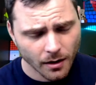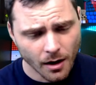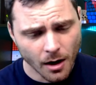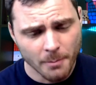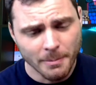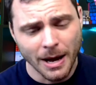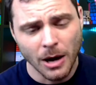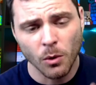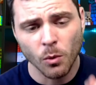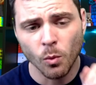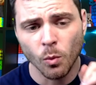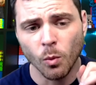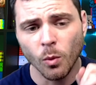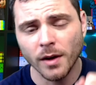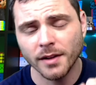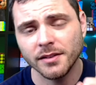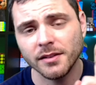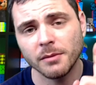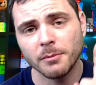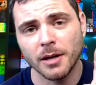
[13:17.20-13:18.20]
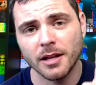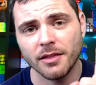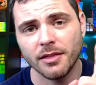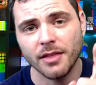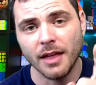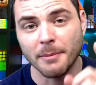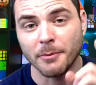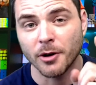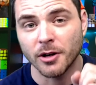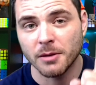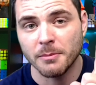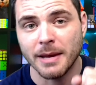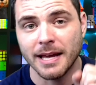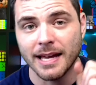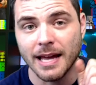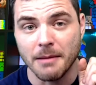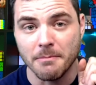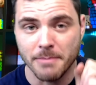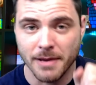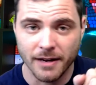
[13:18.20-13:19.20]
About once a month, I'm gonna
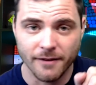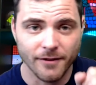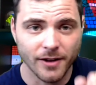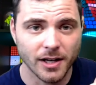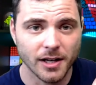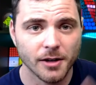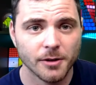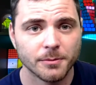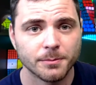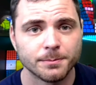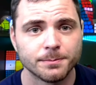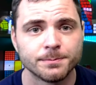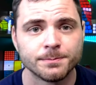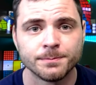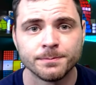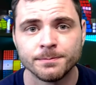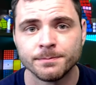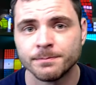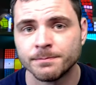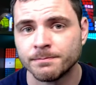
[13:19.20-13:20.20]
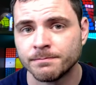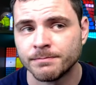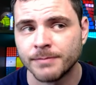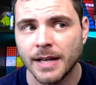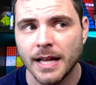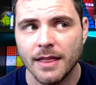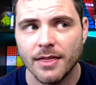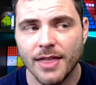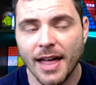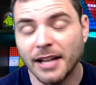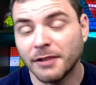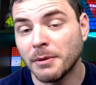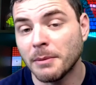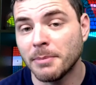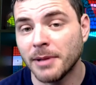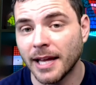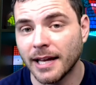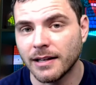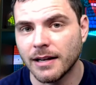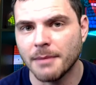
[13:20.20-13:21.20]
make a big video. That's my
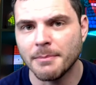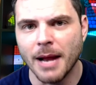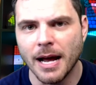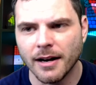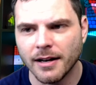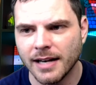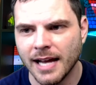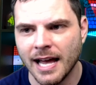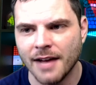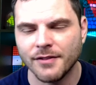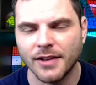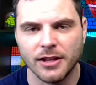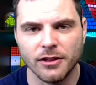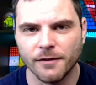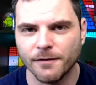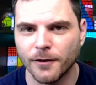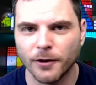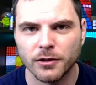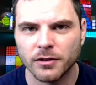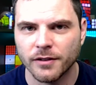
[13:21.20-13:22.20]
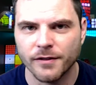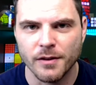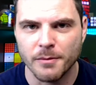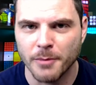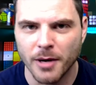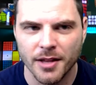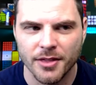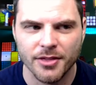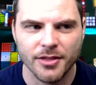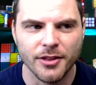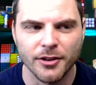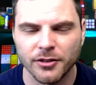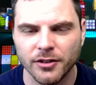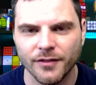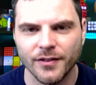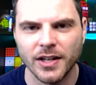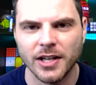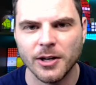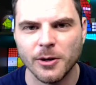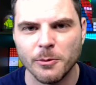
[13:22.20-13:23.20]
plan. I'm not gonna have like the first of the month, there's a
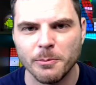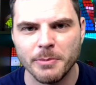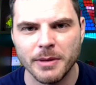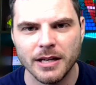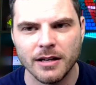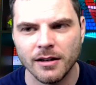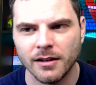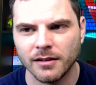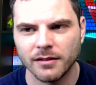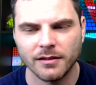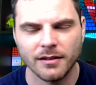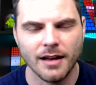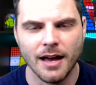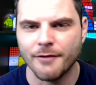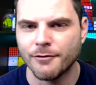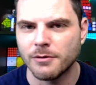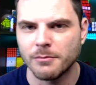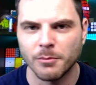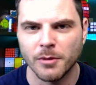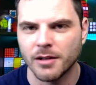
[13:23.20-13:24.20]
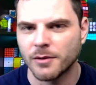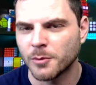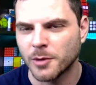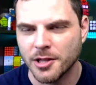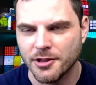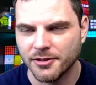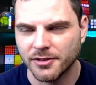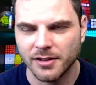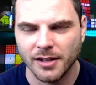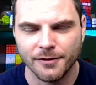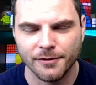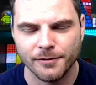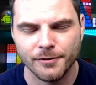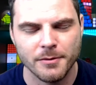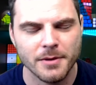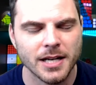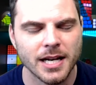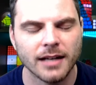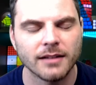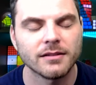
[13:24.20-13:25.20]
video, because every 1 month is different
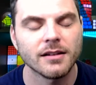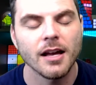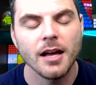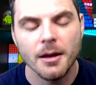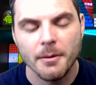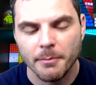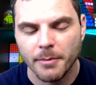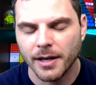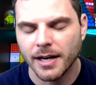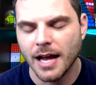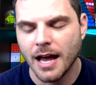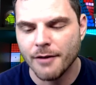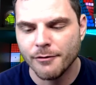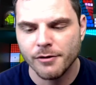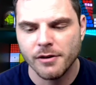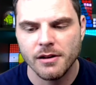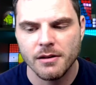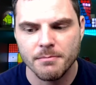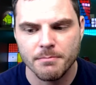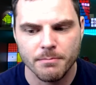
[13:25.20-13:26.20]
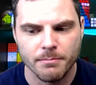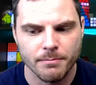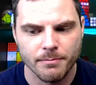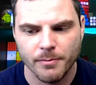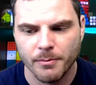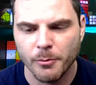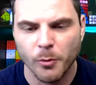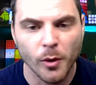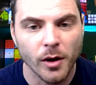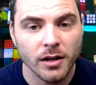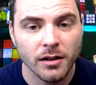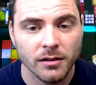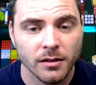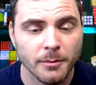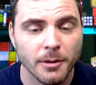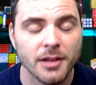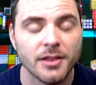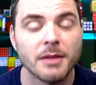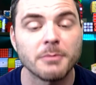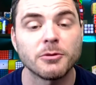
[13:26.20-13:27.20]
from the next, but every once a
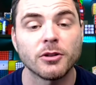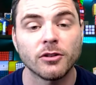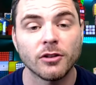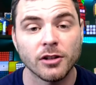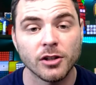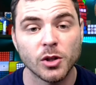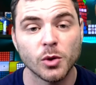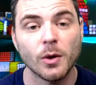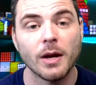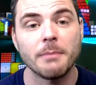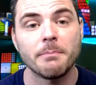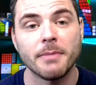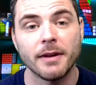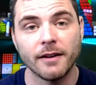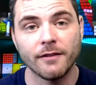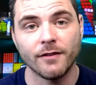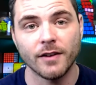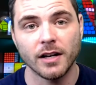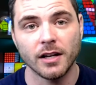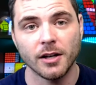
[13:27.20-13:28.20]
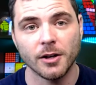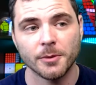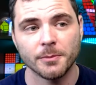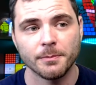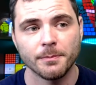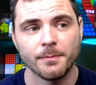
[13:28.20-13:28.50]
month, I'm just gonna do a big video.